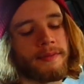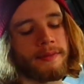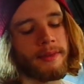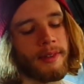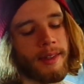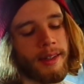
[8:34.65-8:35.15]

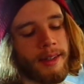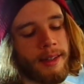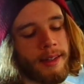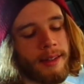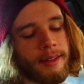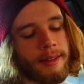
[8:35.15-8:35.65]

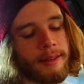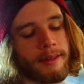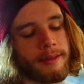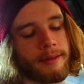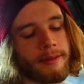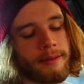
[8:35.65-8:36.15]

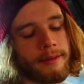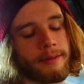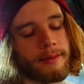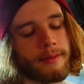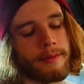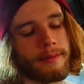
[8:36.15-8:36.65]

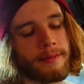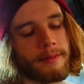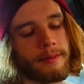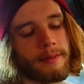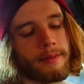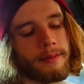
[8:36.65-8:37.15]

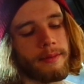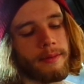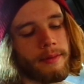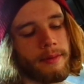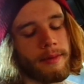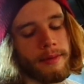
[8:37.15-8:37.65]

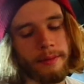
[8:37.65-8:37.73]
[no speech]